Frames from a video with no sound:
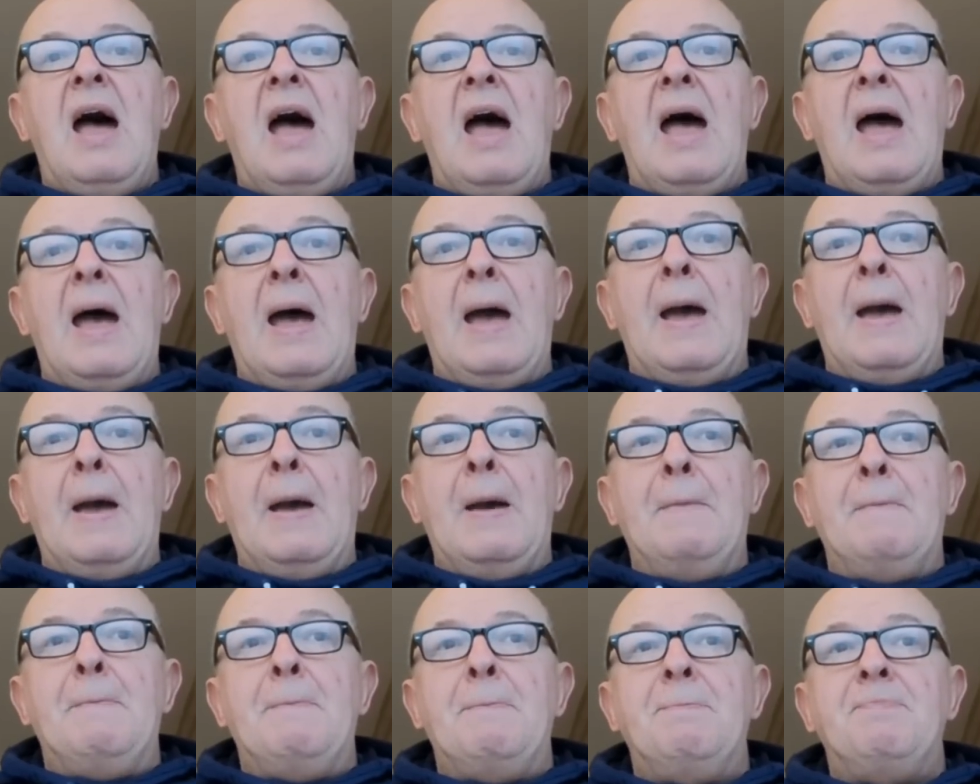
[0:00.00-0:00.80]

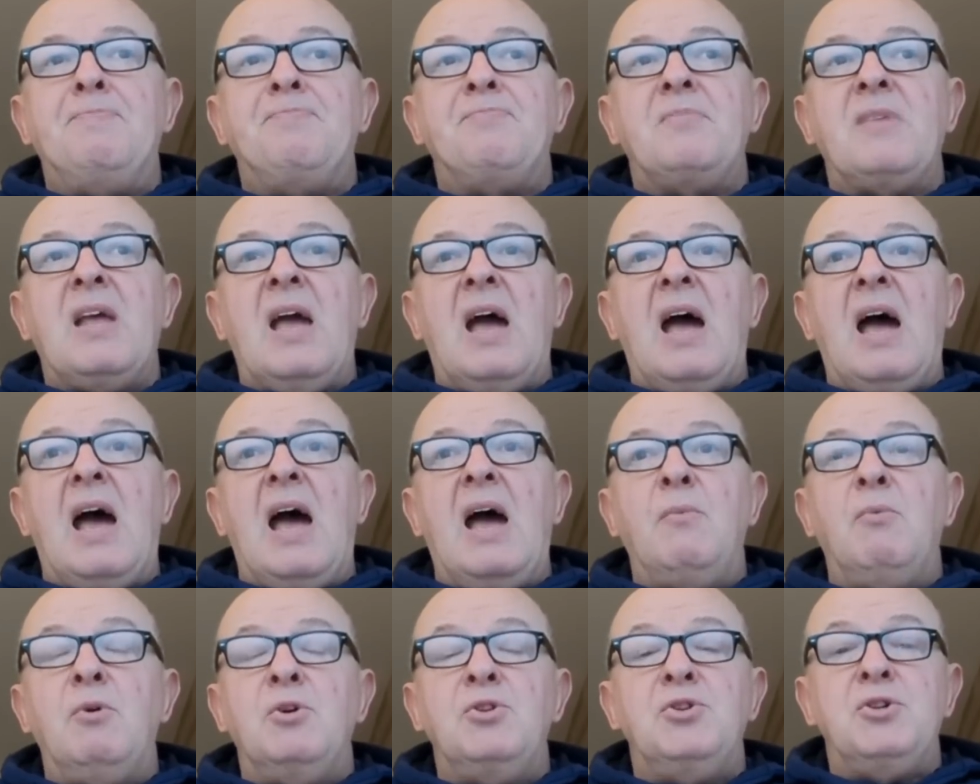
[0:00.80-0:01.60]

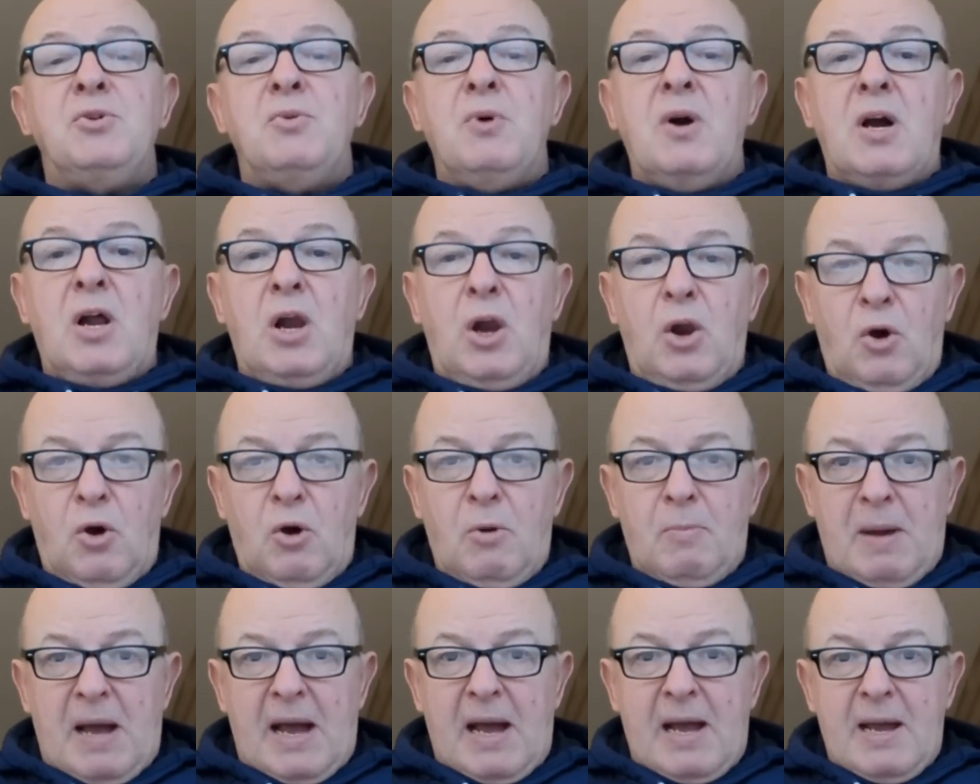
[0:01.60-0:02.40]
I would do a
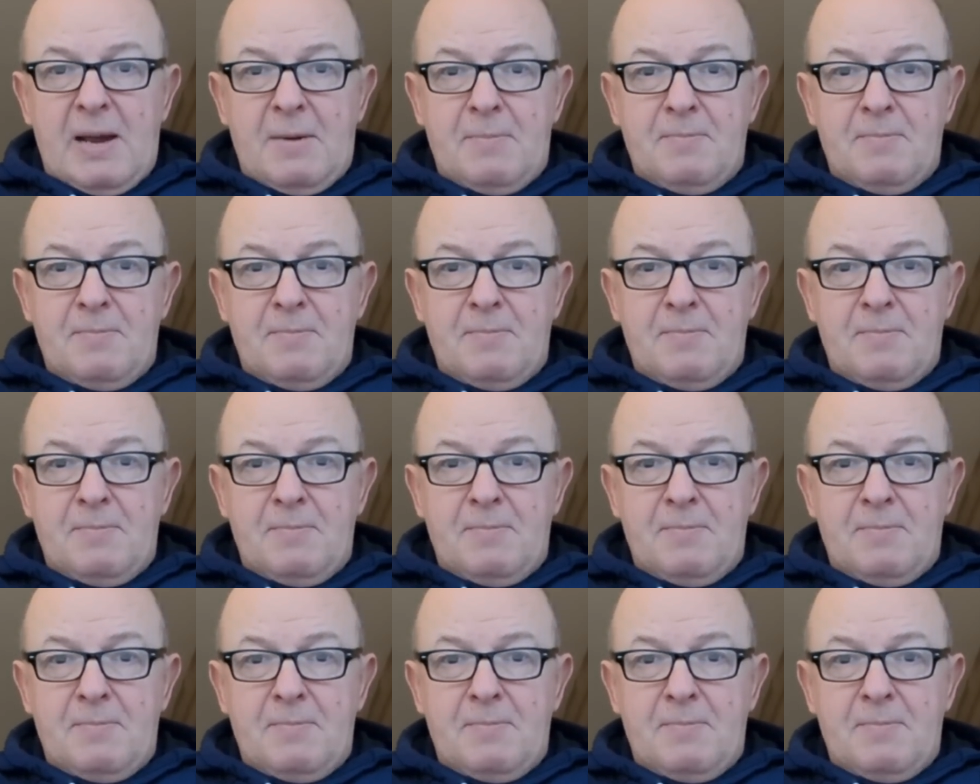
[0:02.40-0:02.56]
clawback.